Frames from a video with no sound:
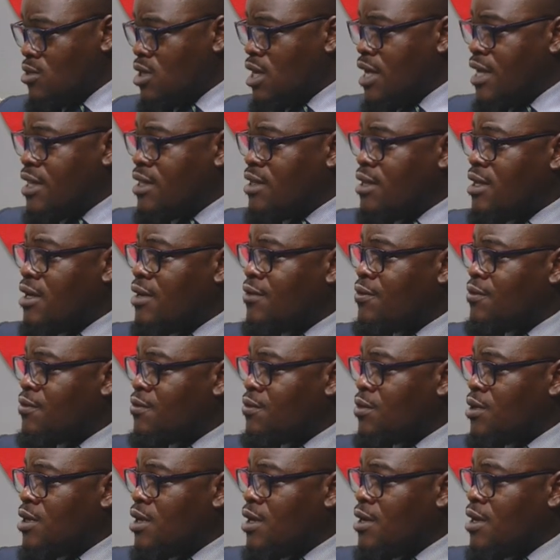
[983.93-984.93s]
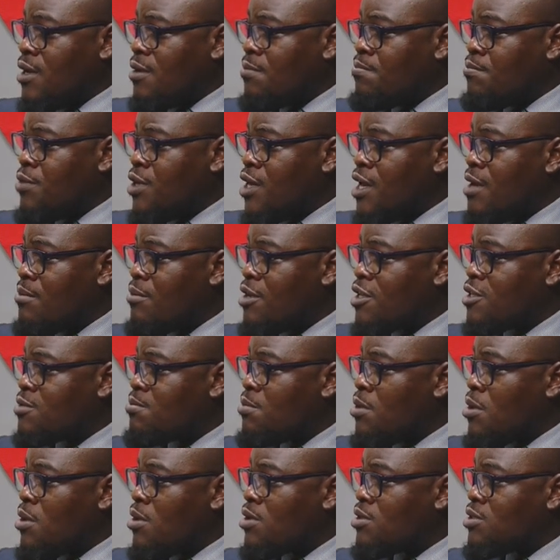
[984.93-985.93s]
either uh,
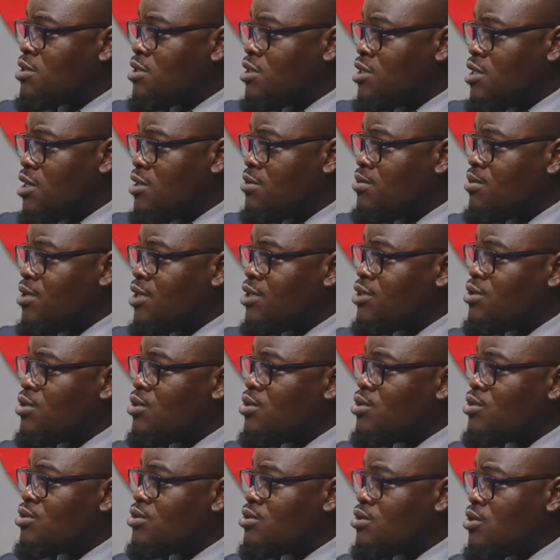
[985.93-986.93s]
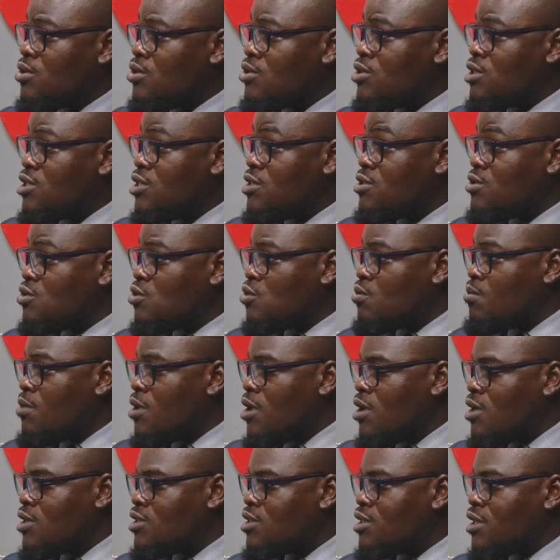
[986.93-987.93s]
PMS power generators or diesel
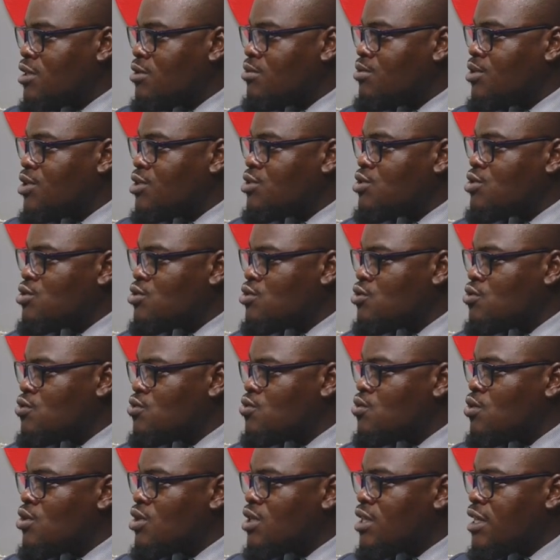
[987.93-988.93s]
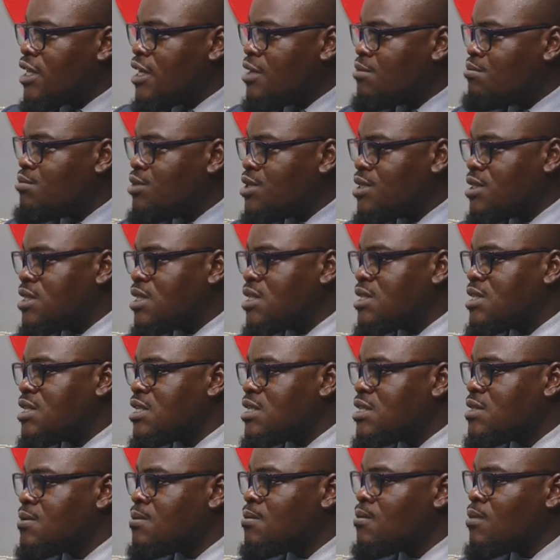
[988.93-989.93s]
power generators to run their
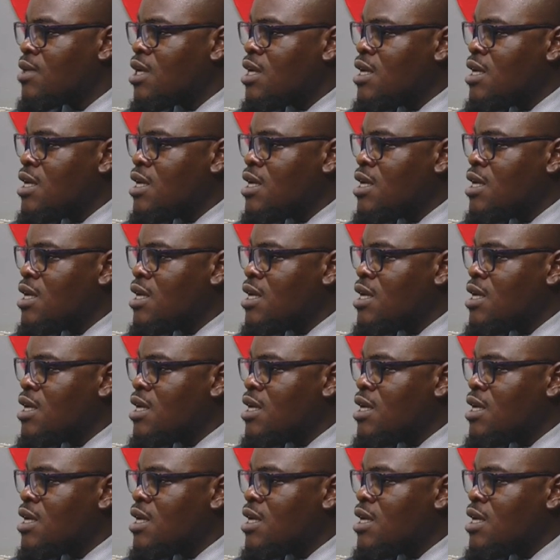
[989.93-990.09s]
businesses.